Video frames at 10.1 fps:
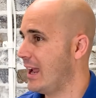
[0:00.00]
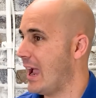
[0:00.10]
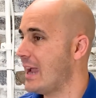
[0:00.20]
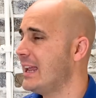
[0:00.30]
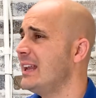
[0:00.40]

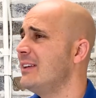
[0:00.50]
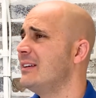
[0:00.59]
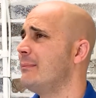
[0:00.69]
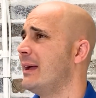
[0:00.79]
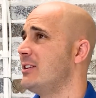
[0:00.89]
I can't even
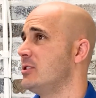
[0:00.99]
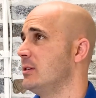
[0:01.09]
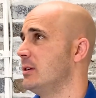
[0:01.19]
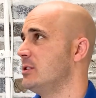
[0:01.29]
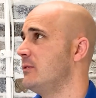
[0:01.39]
imagine
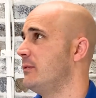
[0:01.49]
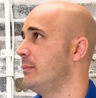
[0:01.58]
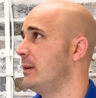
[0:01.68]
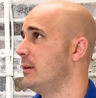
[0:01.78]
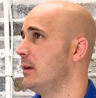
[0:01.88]
because you've
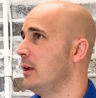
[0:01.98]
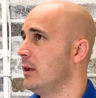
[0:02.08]
been